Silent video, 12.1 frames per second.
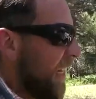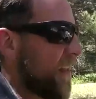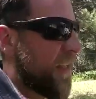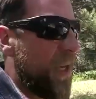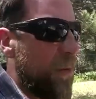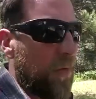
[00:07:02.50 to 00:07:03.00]

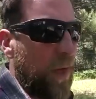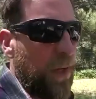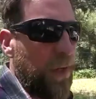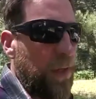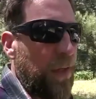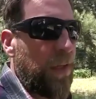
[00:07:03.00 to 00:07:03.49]
think it was like
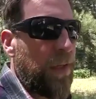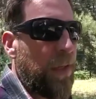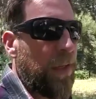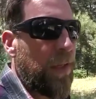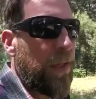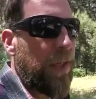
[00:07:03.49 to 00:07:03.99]
a
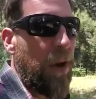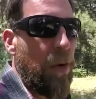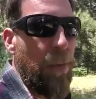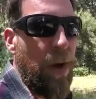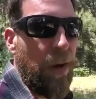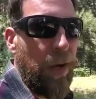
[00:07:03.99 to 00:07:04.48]
later
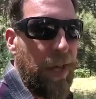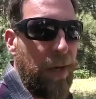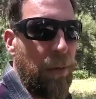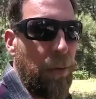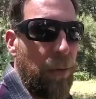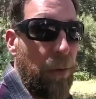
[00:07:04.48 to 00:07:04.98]
model Land
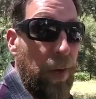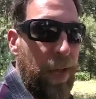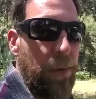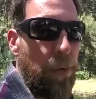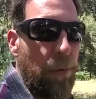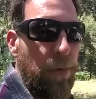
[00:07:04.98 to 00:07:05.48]
Cruiser or
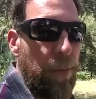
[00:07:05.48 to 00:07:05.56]
Land Rover